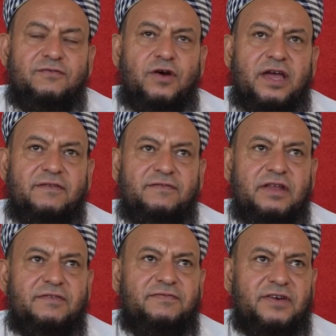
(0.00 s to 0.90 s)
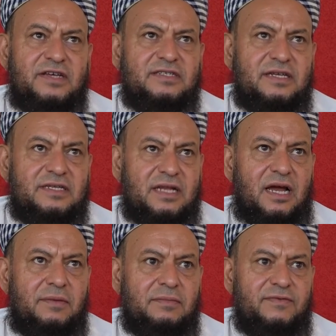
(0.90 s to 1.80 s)
For every faraz in
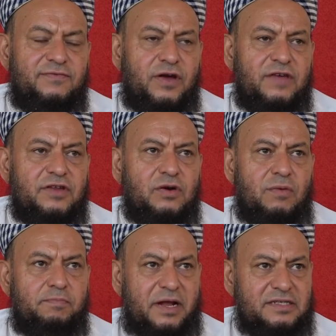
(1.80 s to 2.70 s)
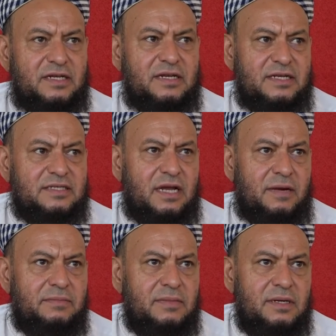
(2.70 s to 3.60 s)
Islam, for every compulsion in
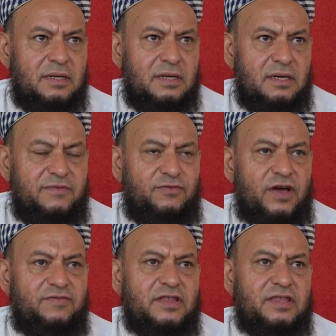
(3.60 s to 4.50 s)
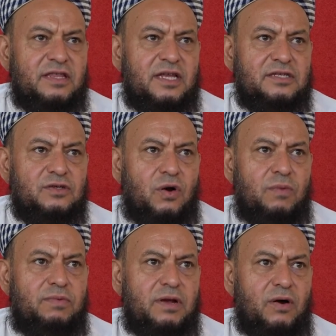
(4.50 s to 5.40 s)
Islam, for everything that is
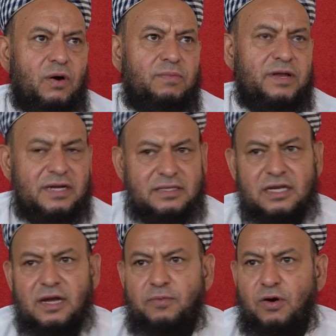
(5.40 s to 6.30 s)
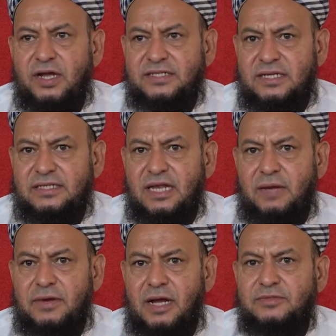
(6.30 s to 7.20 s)
obligatory upon us in
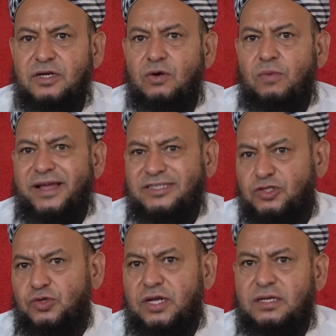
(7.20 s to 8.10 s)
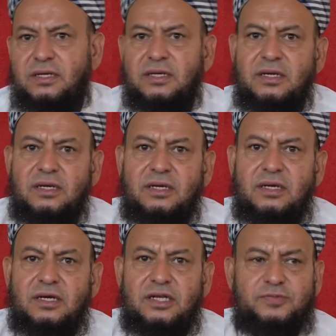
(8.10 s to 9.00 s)
Islam comes a commensurate
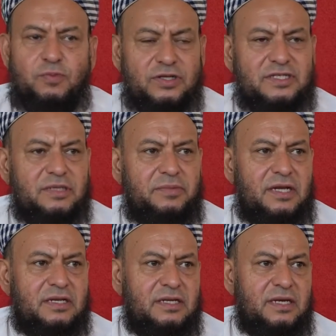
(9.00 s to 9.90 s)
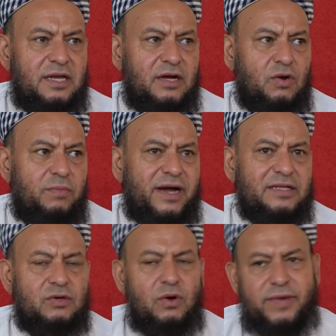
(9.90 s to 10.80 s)
responsibility and a
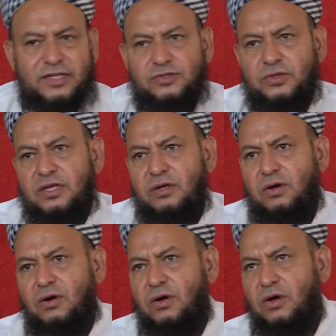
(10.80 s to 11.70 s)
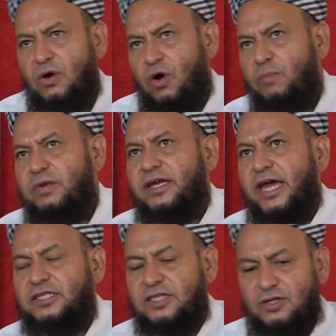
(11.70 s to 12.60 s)
commensurate
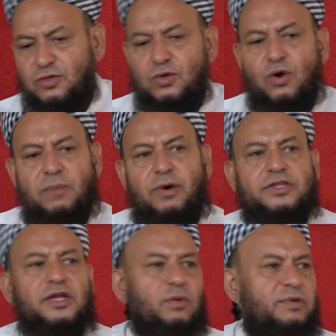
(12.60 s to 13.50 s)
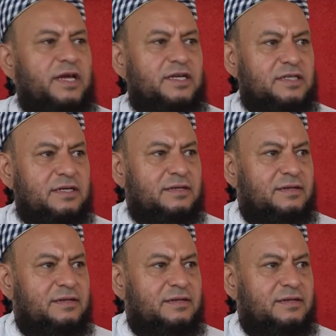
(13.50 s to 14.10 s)
obligation to know about that obligation.